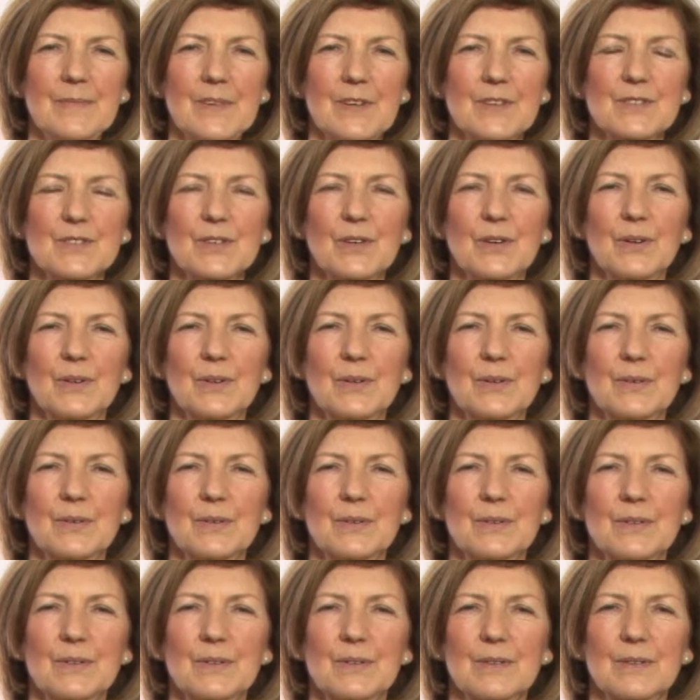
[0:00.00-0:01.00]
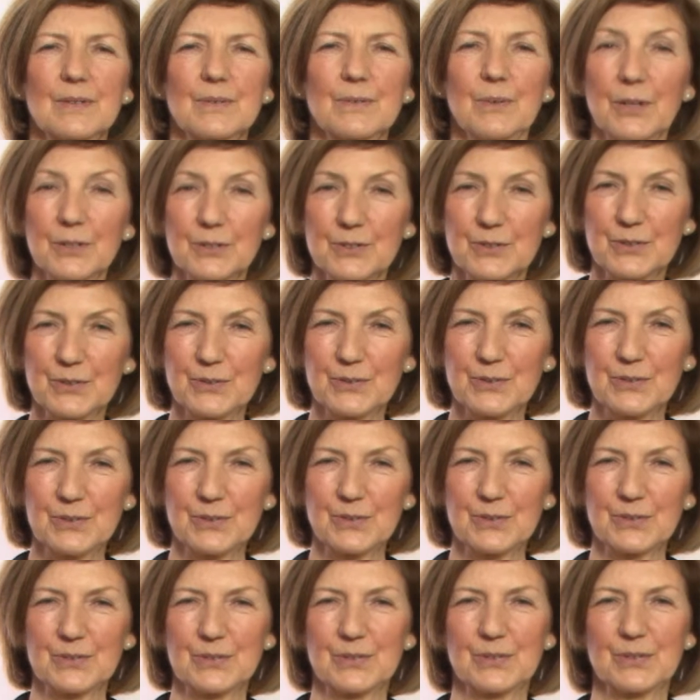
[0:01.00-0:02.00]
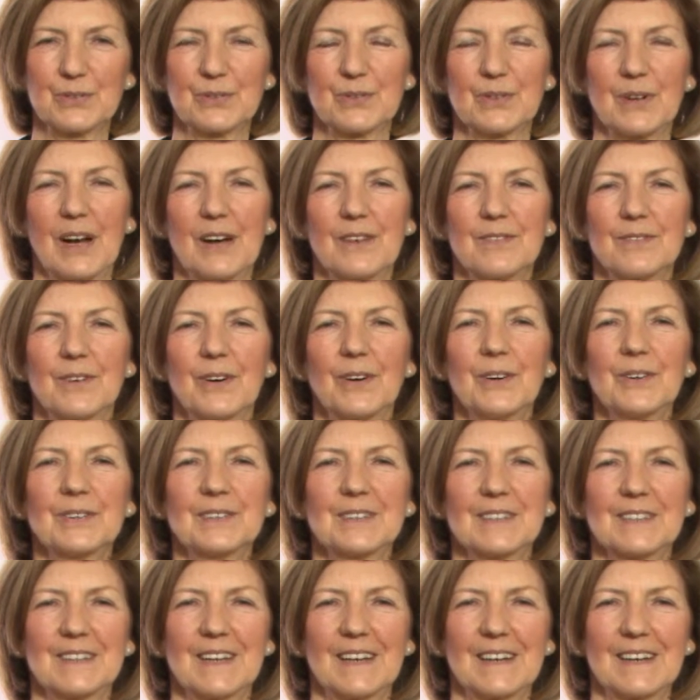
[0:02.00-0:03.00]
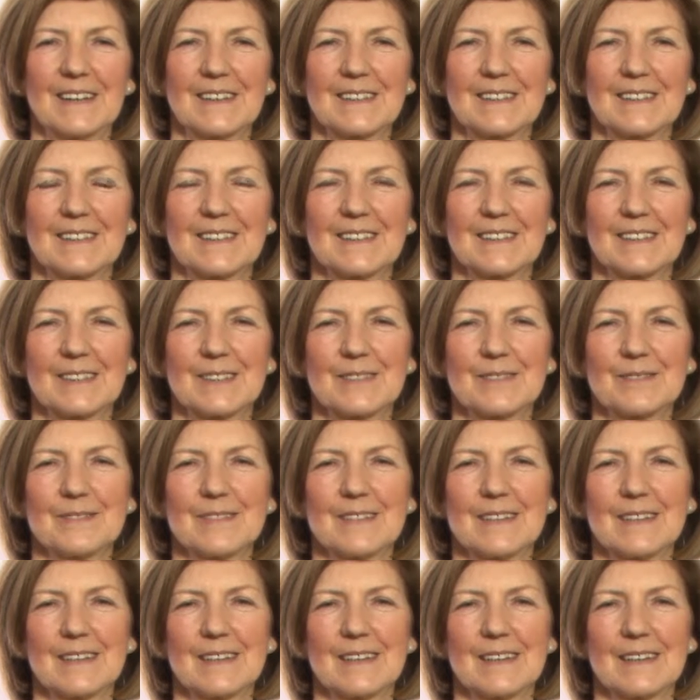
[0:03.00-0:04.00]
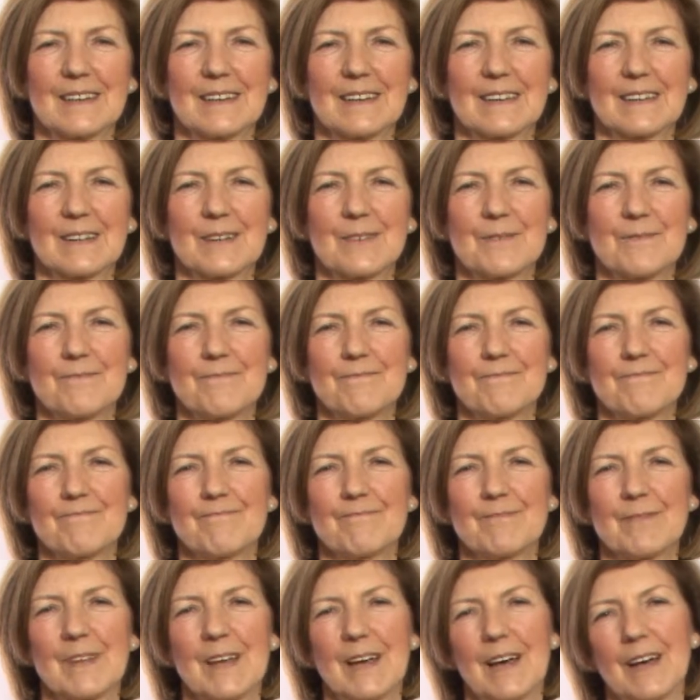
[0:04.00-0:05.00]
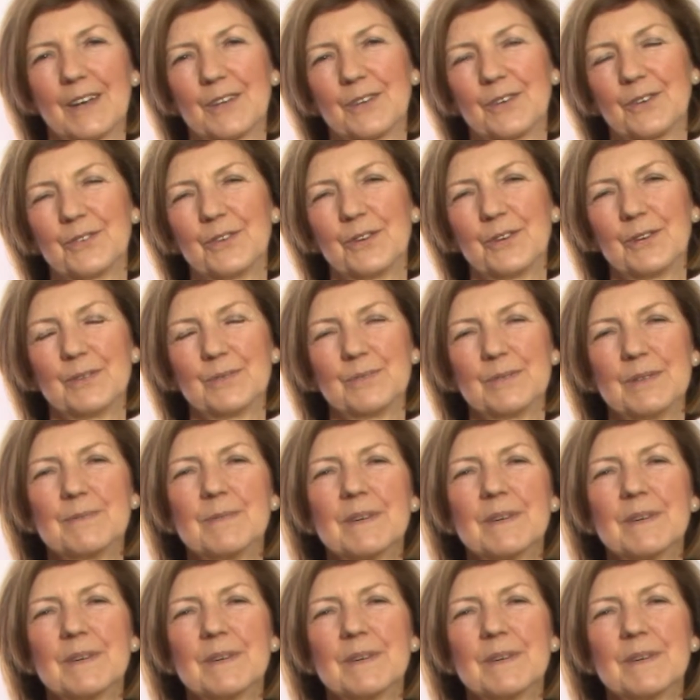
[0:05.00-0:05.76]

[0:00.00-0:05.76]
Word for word: So what to do to avoid that? Uh, I don't know, be